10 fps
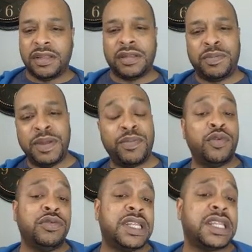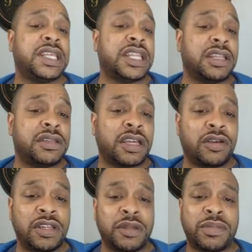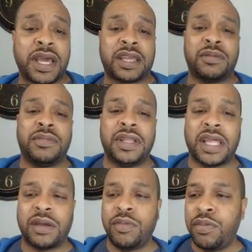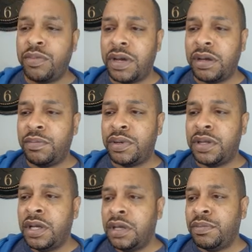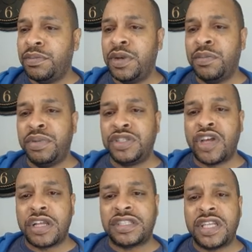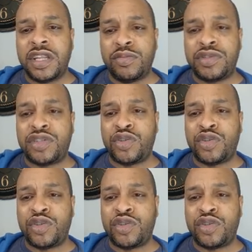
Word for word: The people who didn't get it, they go look back and be like, well, but, but, but y'all said it was